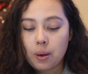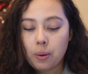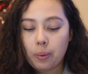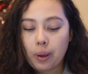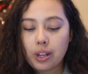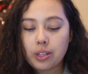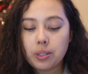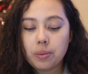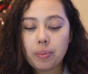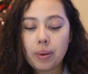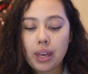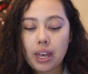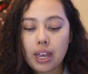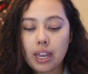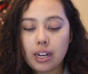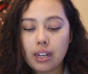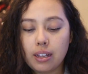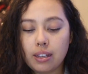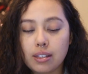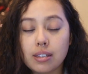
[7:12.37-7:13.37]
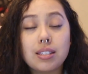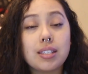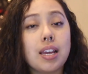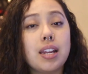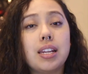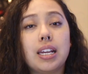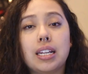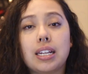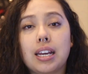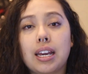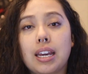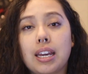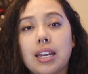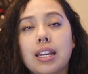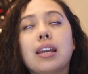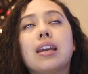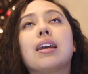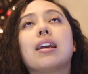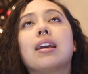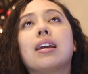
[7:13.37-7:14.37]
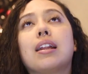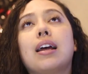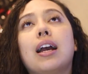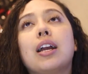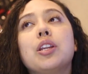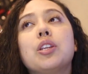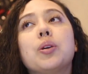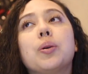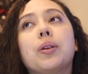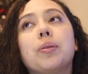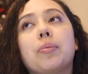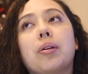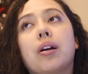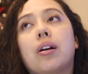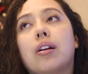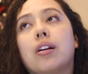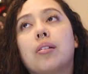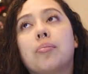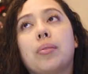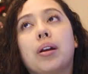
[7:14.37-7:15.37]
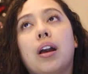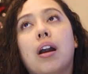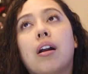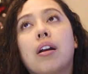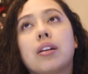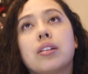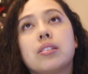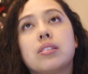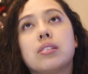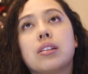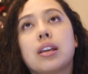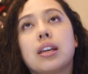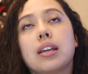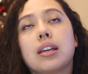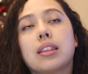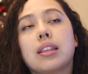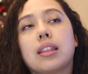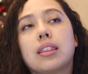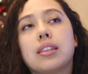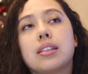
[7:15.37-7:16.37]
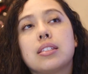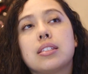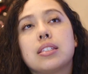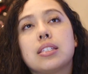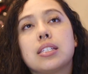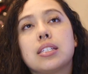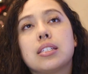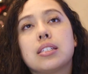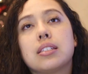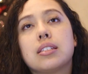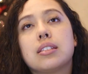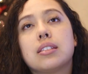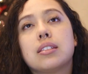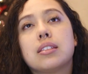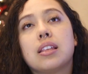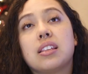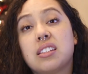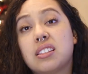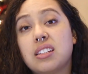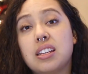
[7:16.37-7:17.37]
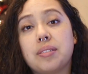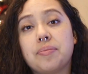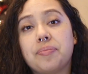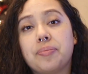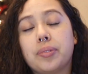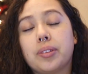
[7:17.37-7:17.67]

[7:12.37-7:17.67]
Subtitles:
Went to bed Sunday night and I knew it in my heart saying that this is it.